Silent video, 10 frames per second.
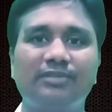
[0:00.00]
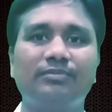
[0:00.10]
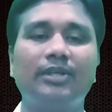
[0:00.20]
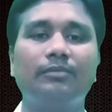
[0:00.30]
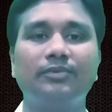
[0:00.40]

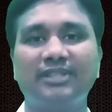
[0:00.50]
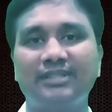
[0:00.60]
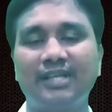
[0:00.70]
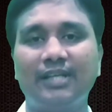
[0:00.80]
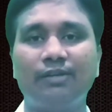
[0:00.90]
subscribe to
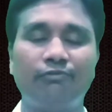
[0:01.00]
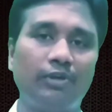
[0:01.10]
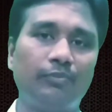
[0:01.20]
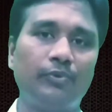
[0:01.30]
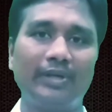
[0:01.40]
this channel
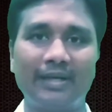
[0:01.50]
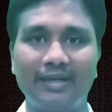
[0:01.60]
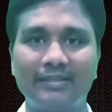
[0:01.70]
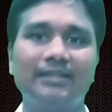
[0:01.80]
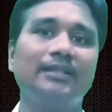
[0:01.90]
for more
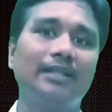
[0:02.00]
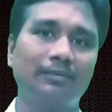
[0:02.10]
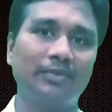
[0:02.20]
interesting